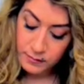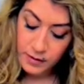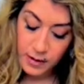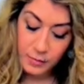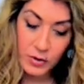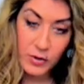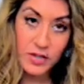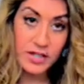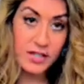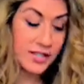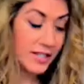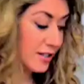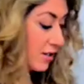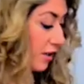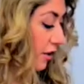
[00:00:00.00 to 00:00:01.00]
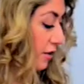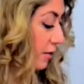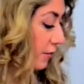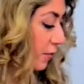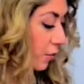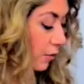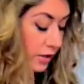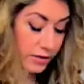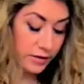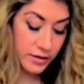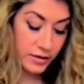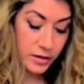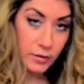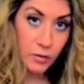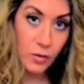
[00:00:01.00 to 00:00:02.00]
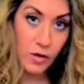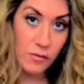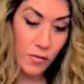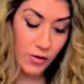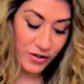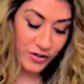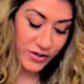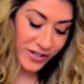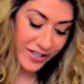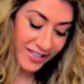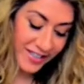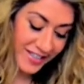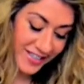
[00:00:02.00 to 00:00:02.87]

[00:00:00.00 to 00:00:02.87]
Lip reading: I'm using sea salt, of course. 1 more stir.